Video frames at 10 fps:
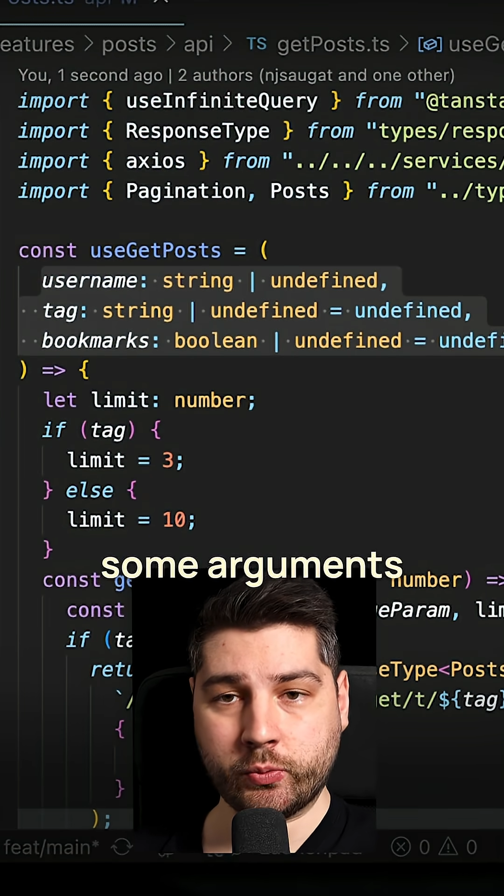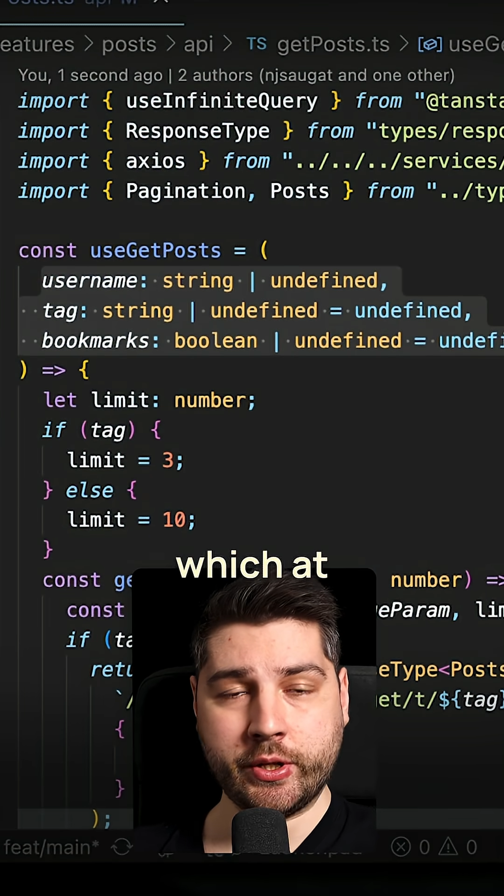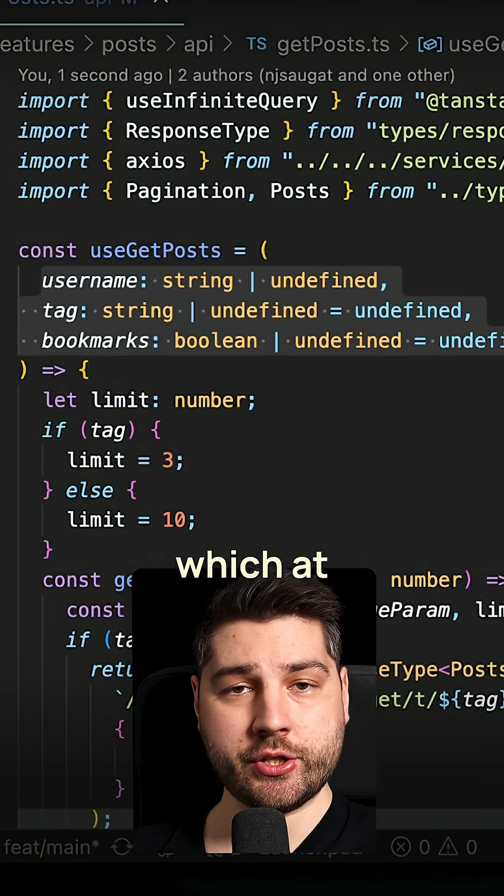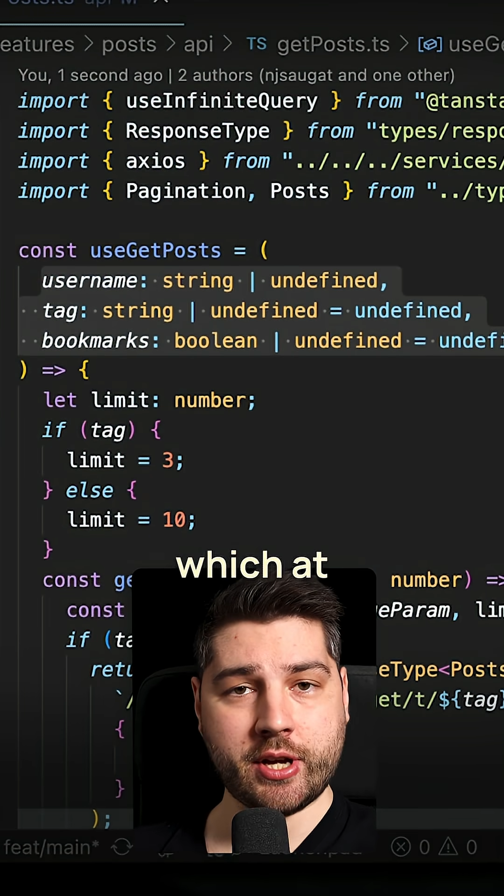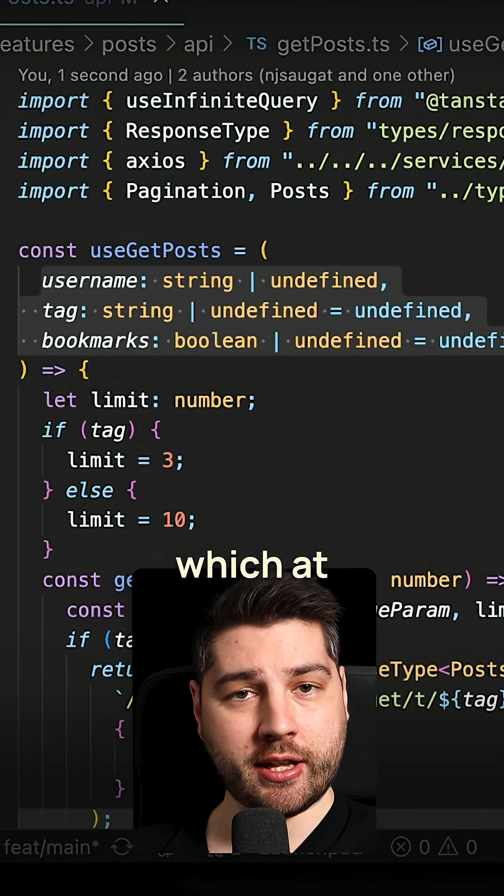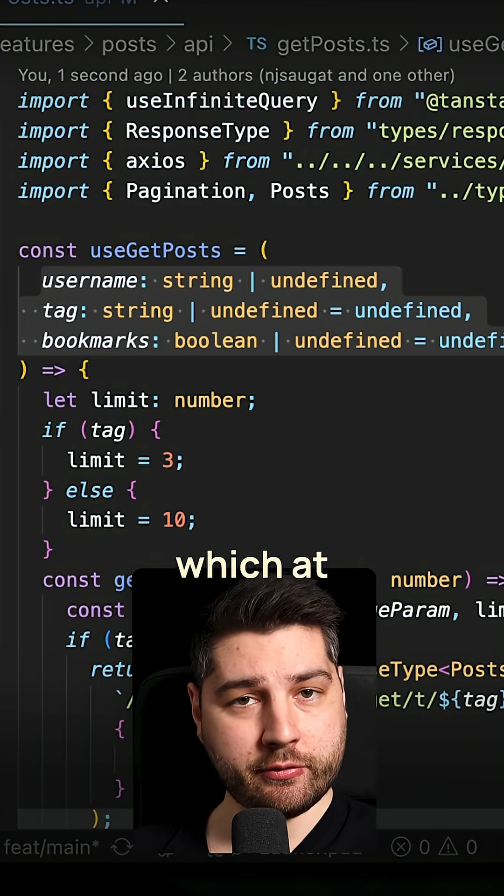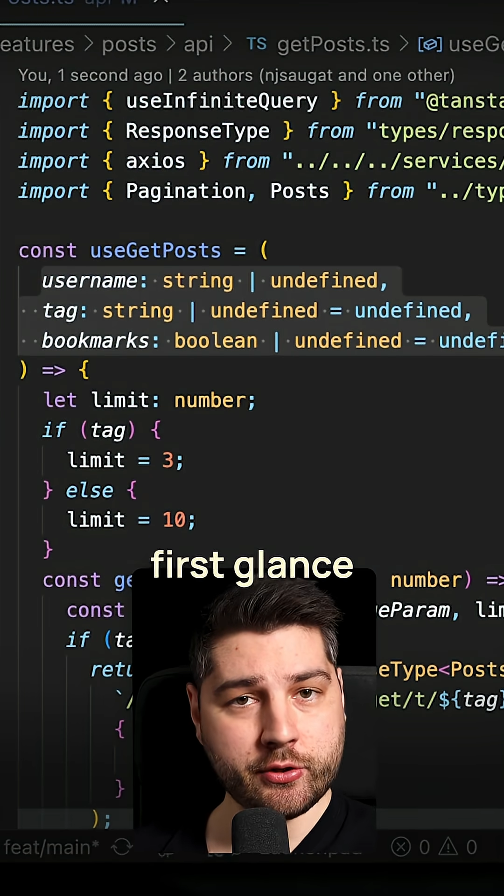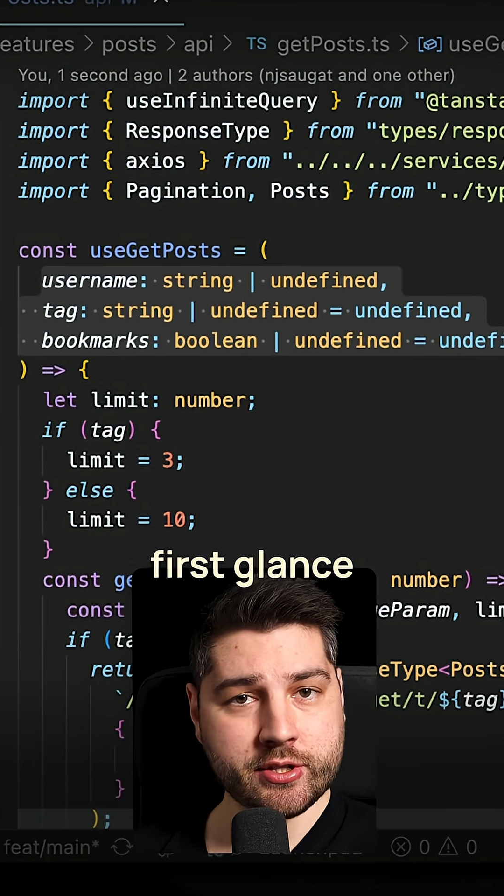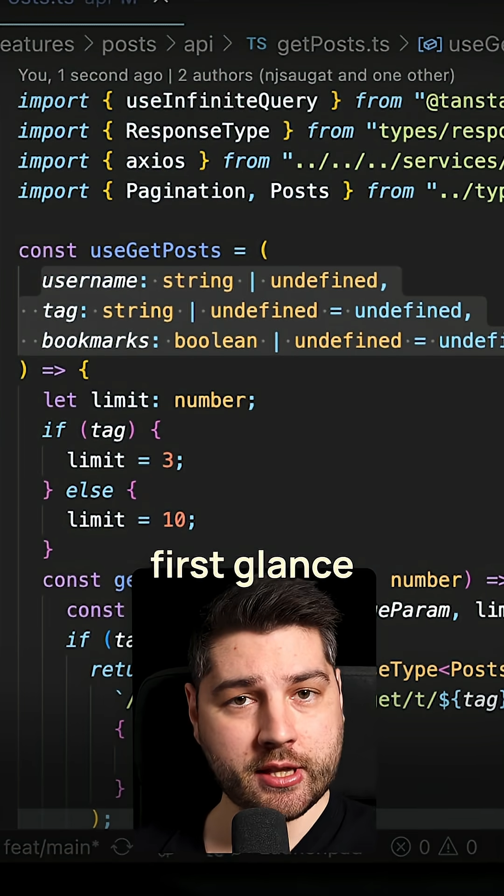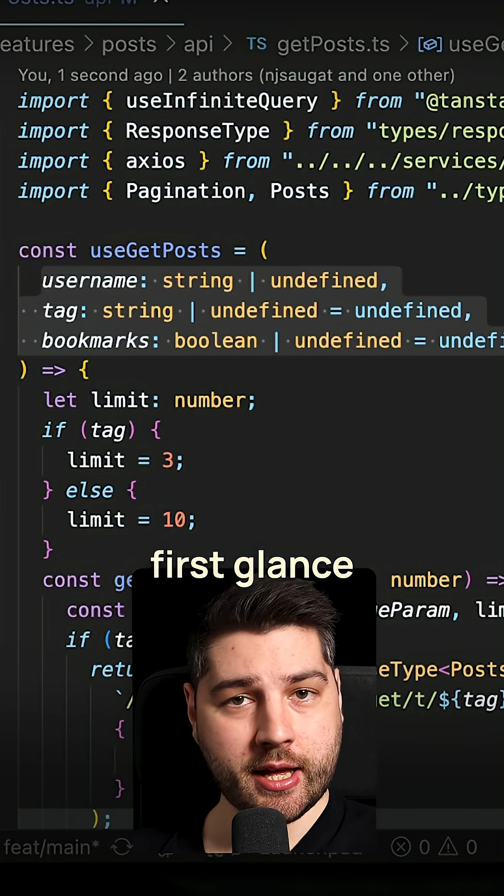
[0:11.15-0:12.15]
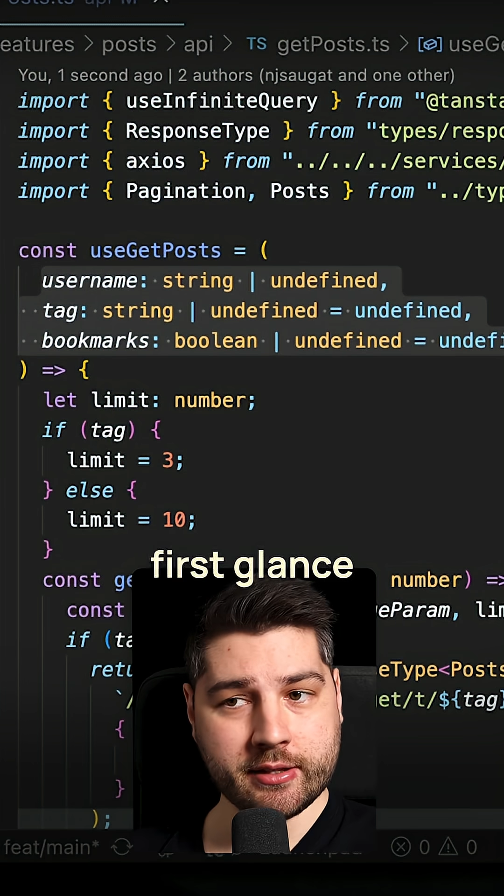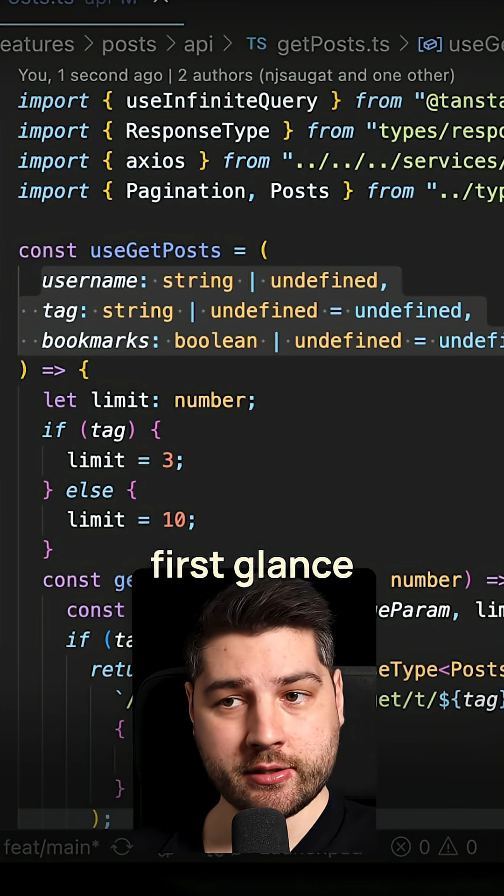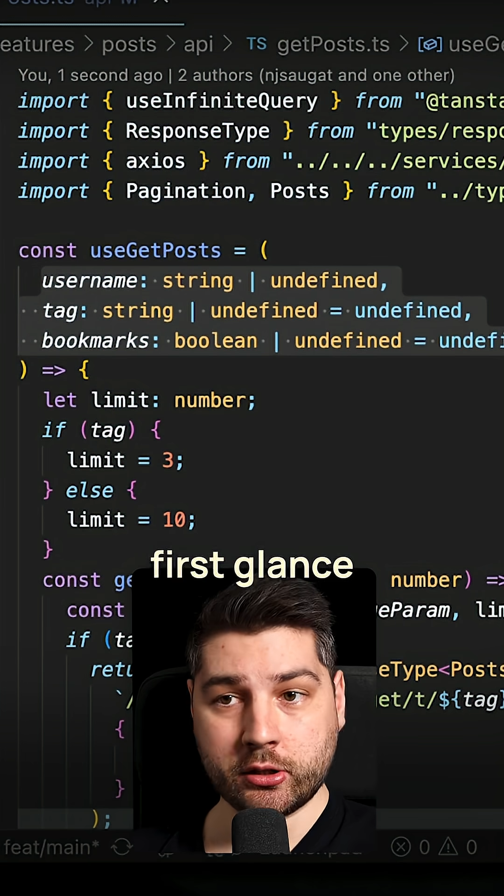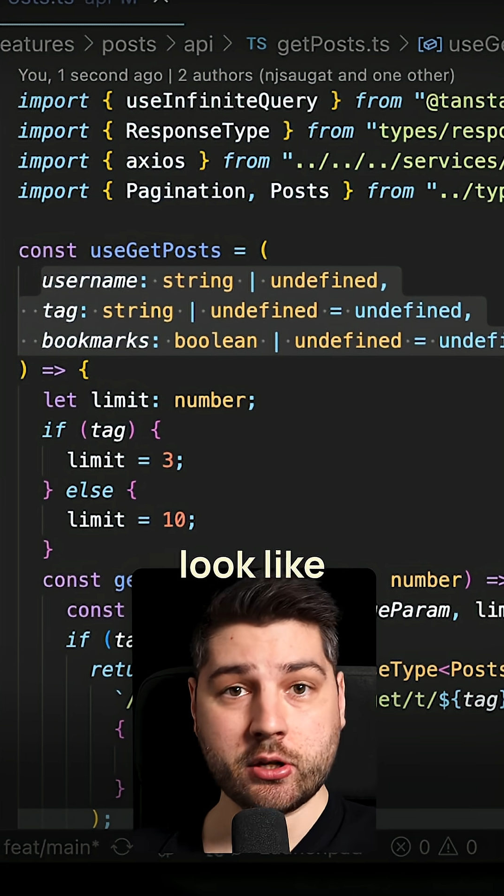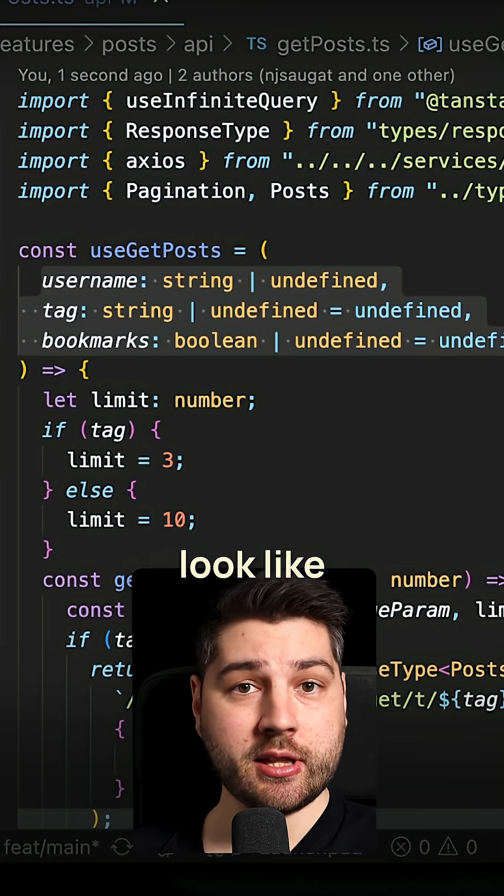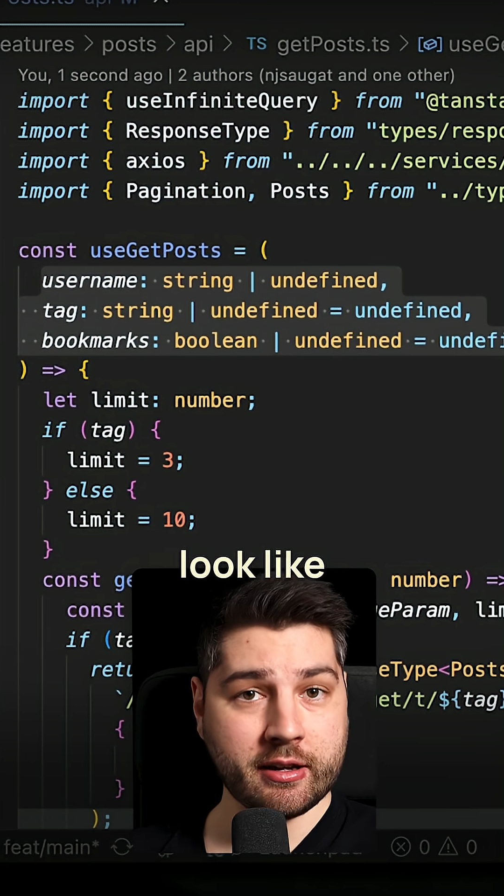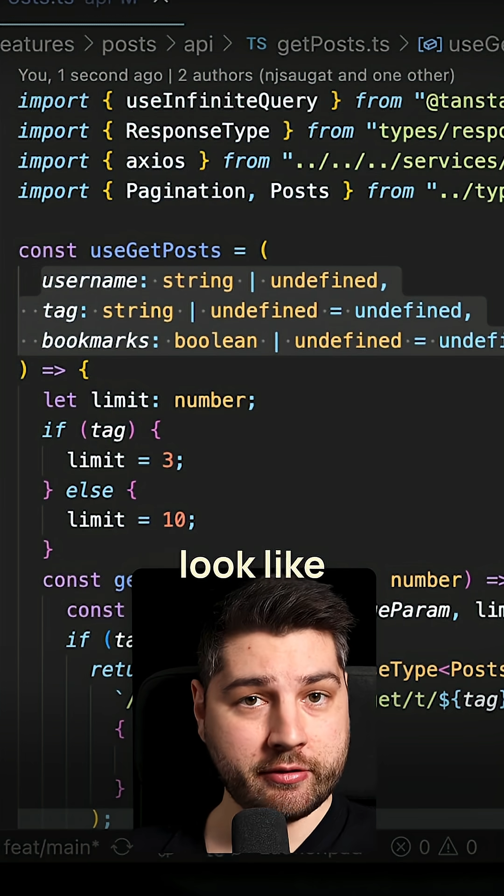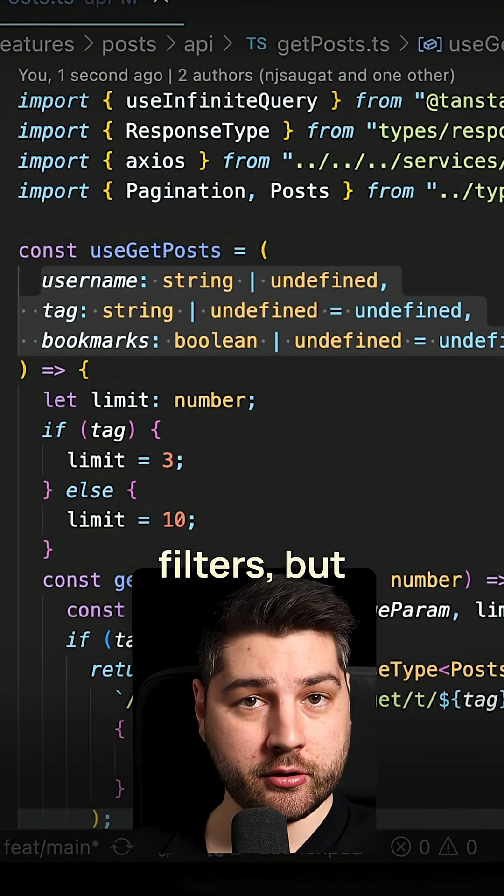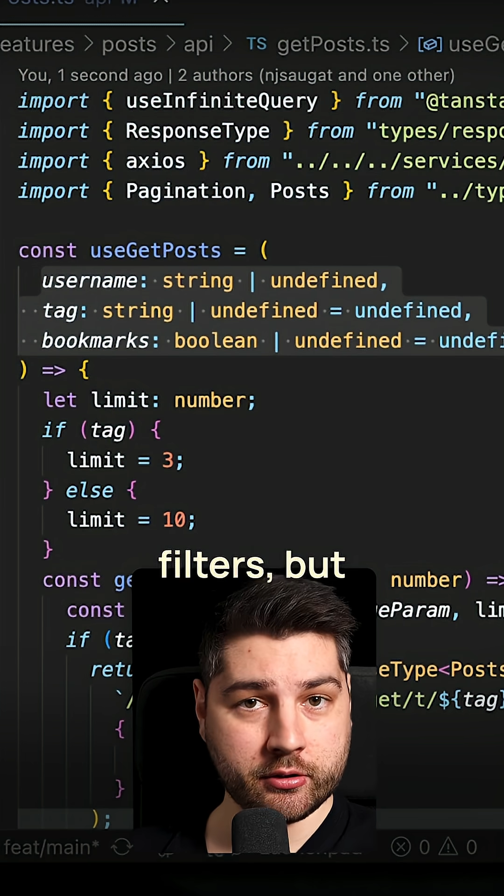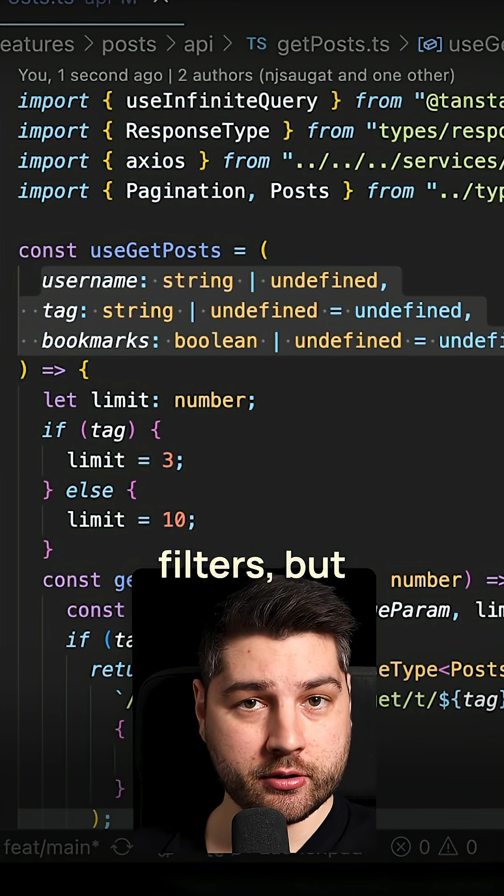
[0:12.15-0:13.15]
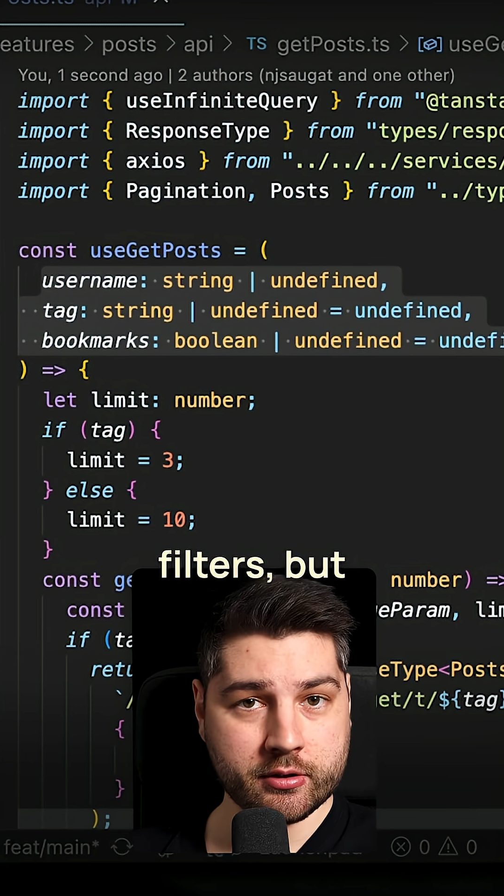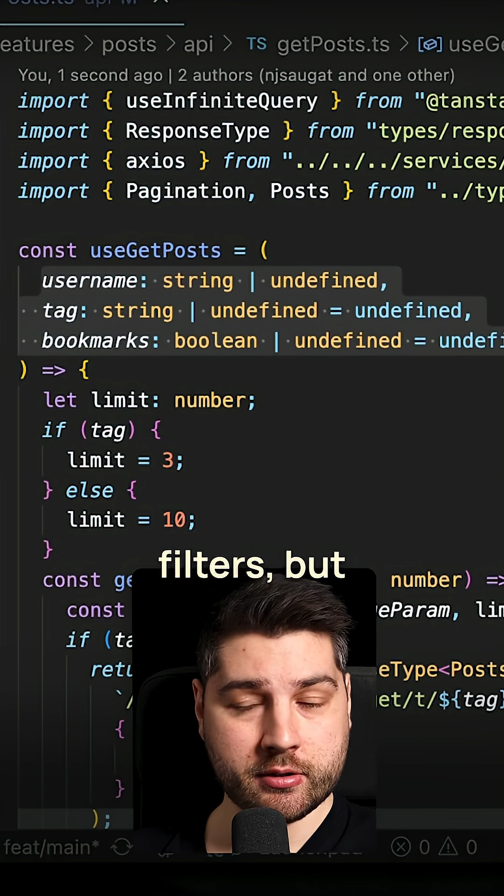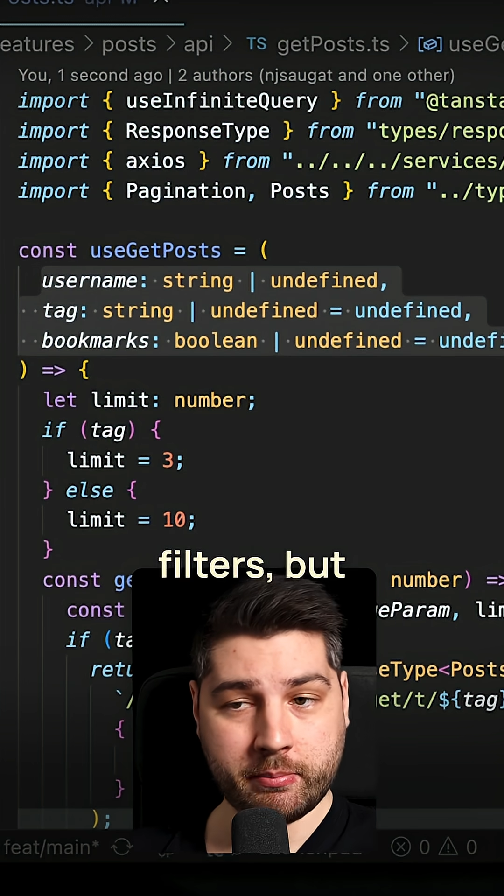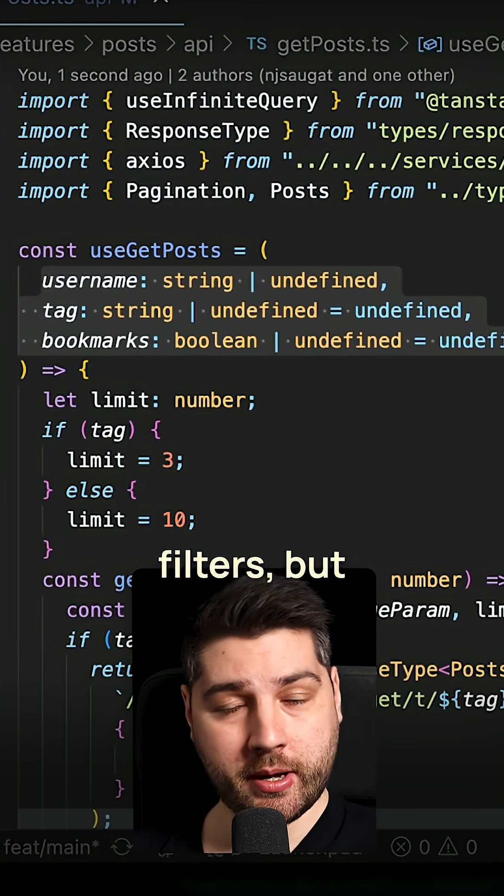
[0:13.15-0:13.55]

which at first glance look like filters,